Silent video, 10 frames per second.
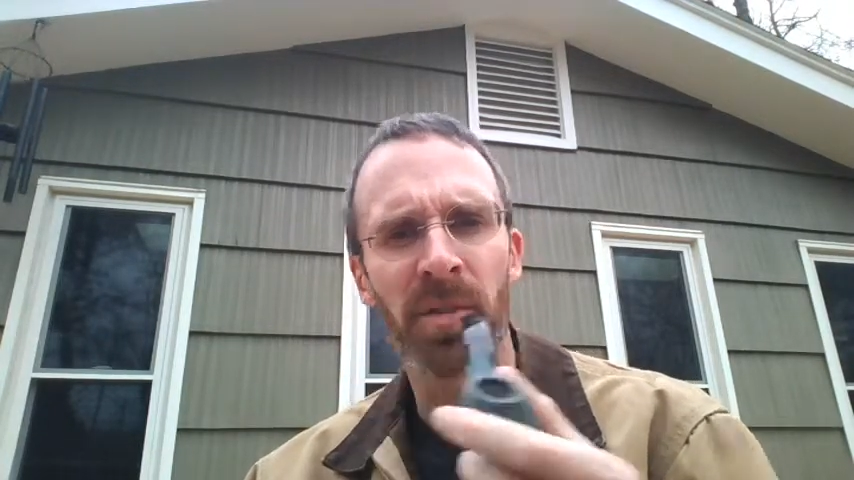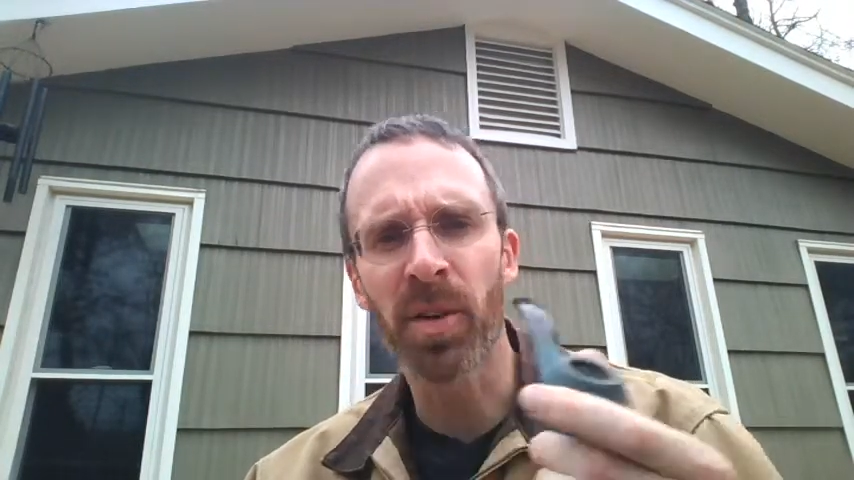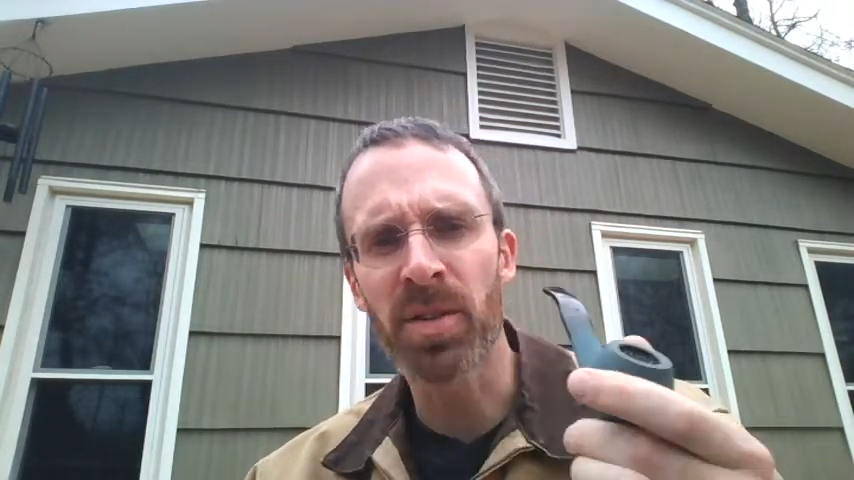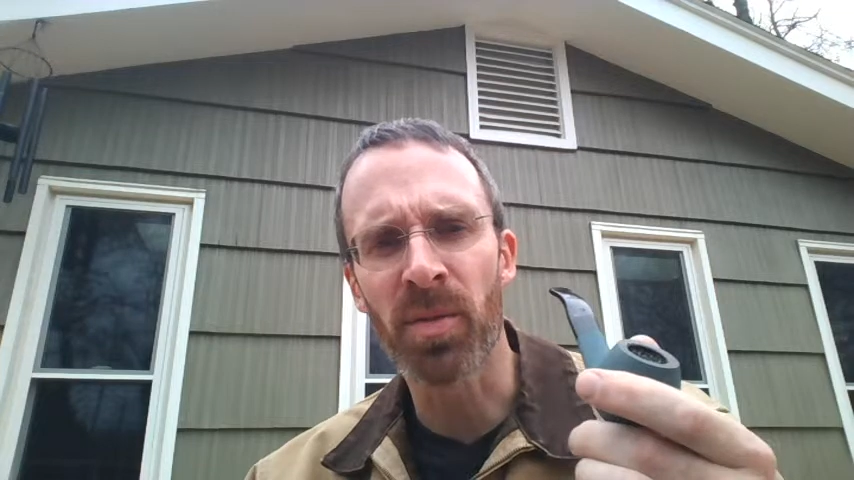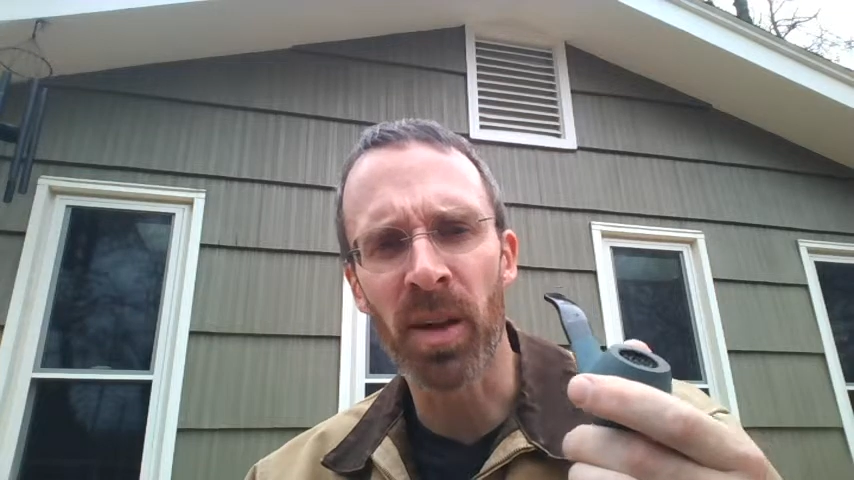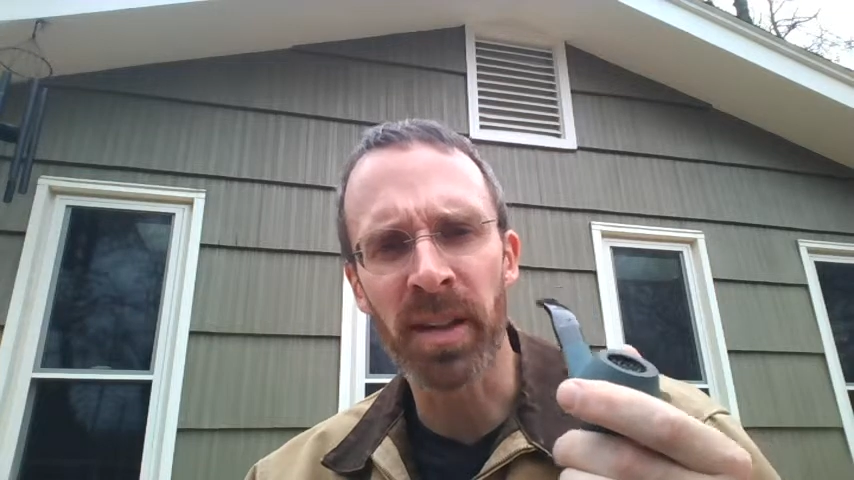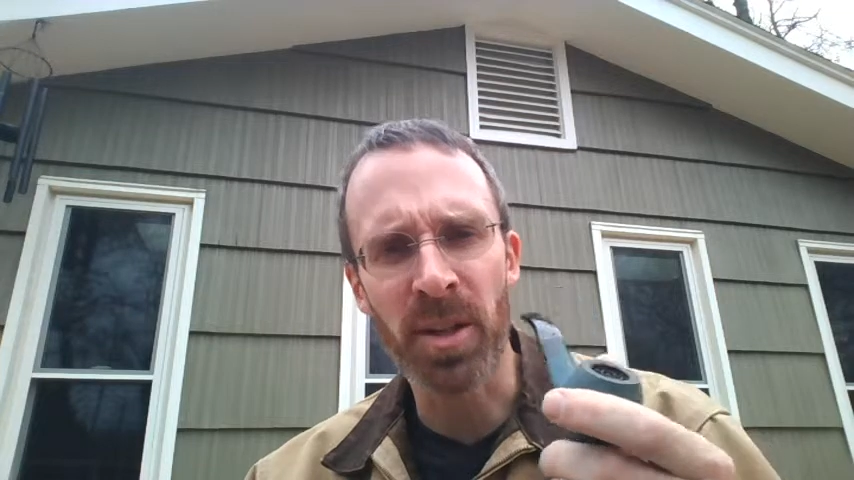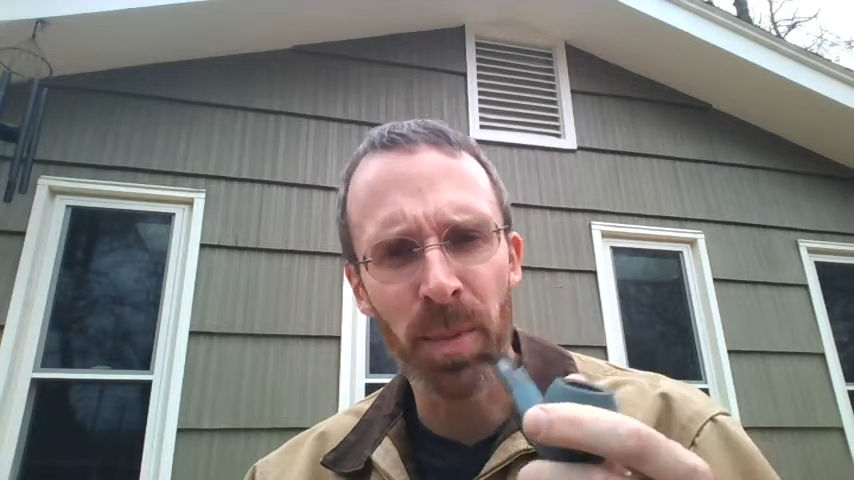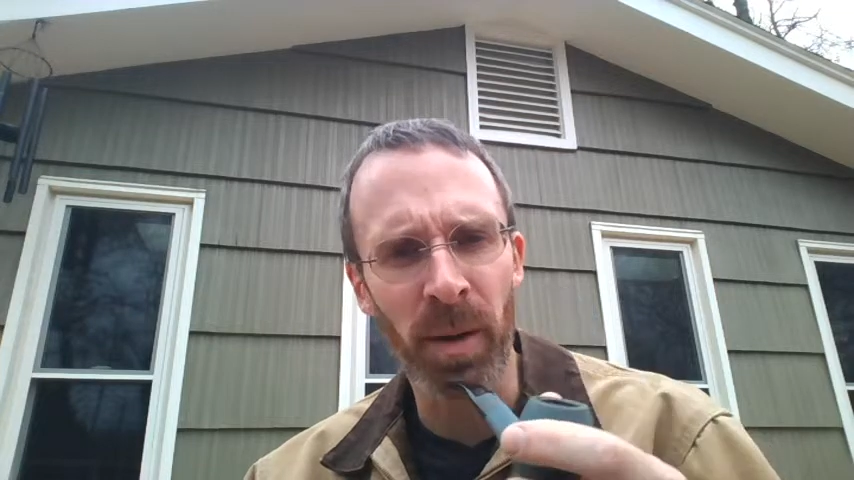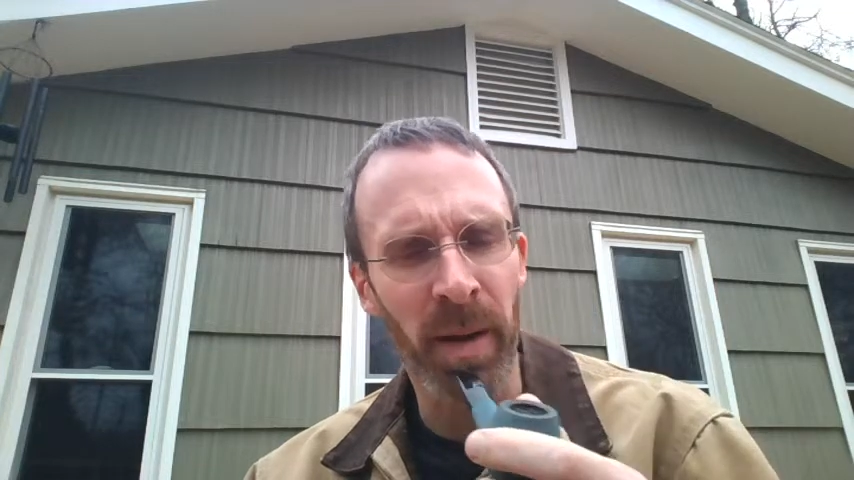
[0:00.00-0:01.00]
First of all, the
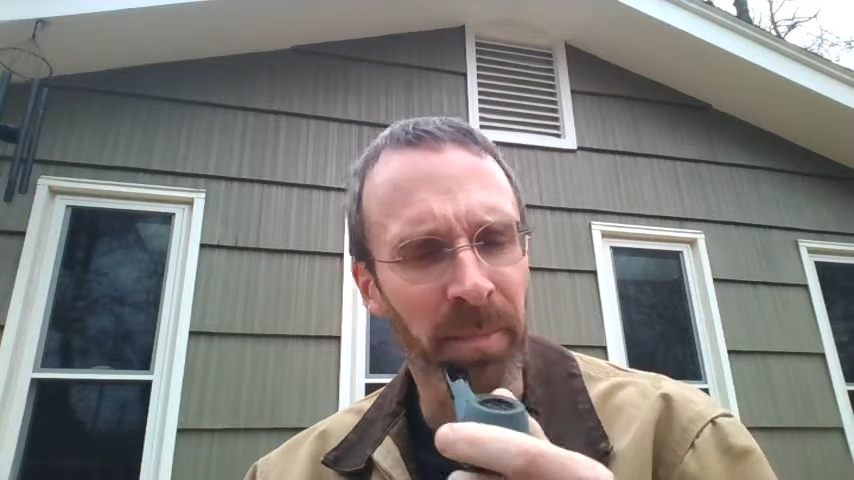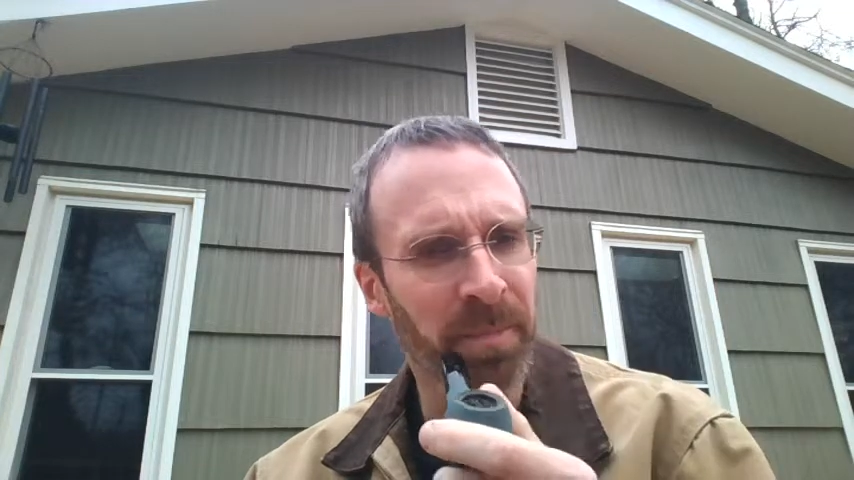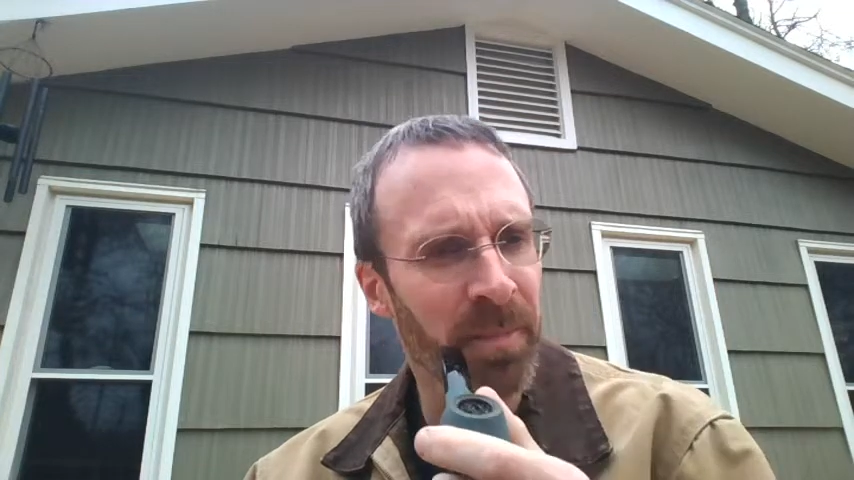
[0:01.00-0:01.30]
experiment.